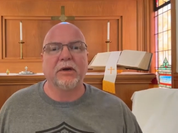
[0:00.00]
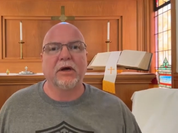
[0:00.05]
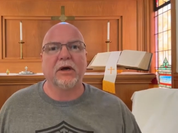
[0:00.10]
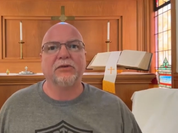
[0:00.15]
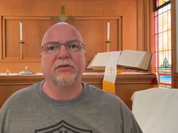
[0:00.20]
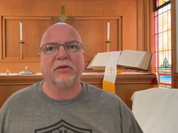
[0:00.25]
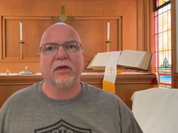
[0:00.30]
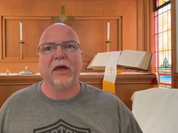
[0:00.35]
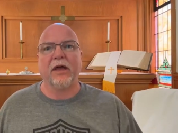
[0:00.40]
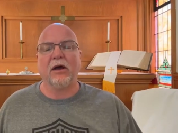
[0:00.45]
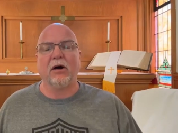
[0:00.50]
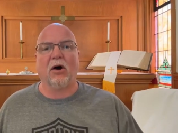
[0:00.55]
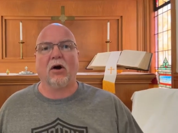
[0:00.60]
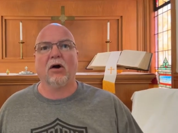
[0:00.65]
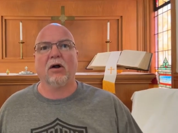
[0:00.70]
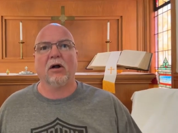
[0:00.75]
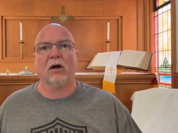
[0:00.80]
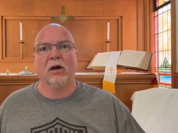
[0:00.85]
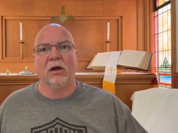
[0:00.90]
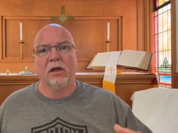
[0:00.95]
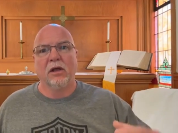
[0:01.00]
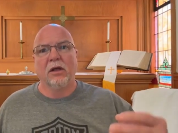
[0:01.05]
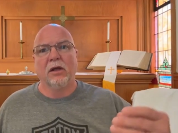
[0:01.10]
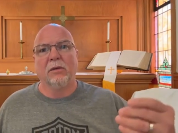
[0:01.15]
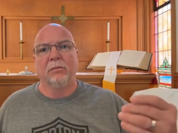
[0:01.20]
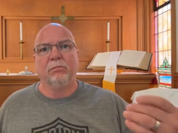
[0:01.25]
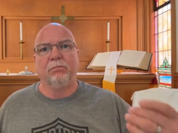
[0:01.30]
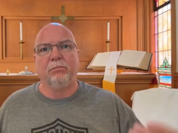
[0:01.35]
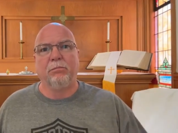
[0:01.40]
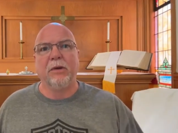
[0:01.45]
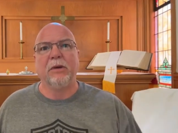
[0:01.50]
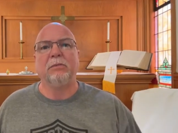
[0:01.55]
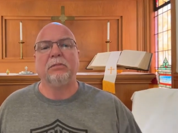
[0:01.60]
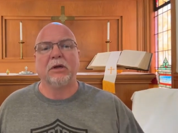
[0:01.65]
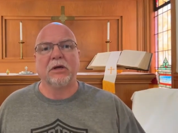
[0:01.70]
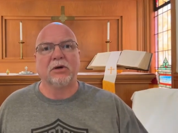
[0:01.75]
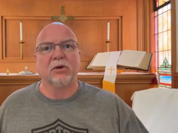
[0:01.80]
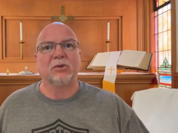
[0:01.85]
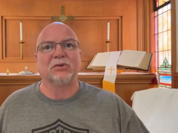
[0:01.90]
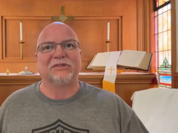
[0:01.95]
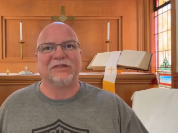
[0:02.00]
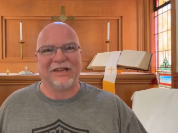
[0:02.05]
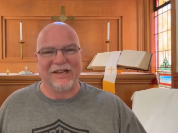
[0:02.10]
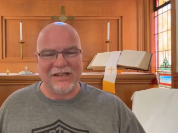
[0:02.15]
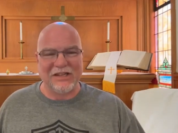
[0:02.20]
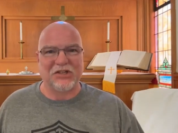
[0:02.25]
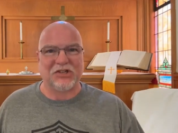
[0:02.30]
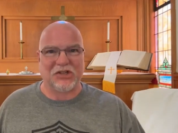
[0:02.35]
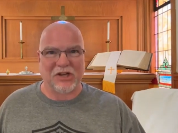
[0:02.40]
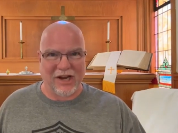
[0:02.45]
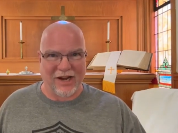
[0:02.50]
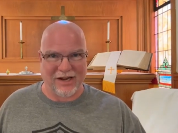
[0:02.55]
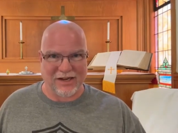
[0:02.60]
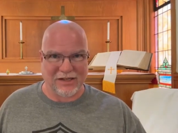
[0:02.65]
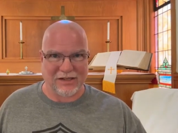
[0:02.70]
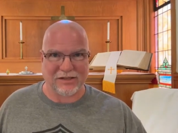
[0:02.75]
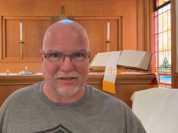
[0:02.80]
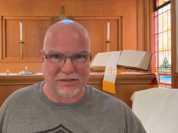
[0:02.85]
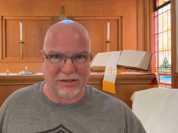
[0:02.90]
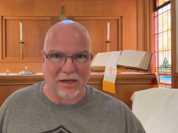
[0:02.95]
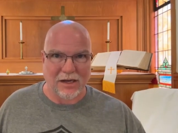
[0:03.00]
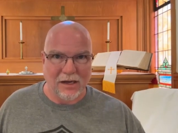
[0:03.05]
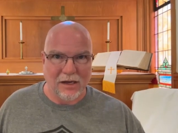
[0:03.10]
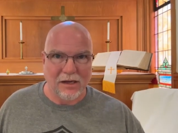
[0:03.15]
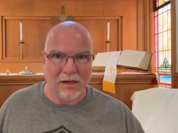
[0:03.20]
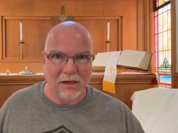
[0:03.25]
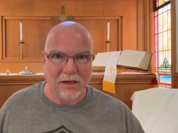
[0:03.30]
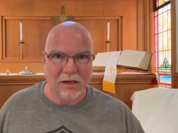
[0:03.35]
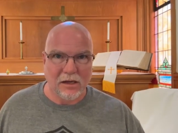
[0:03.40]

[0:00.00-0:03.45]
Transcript: because they are biblical teachings.